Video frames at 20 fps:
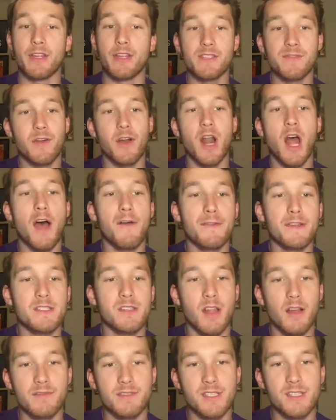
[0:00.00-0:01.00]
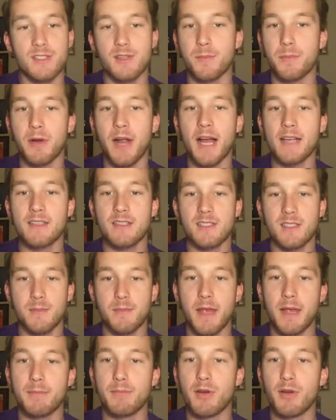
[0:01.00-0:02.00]
This front office loves to surprise us
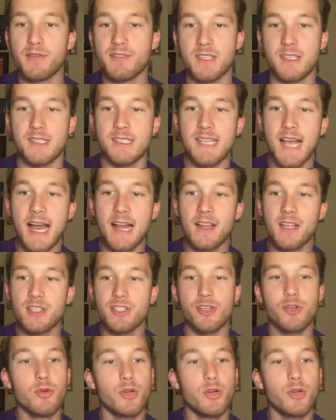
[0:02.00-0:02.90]
and make moves in silence.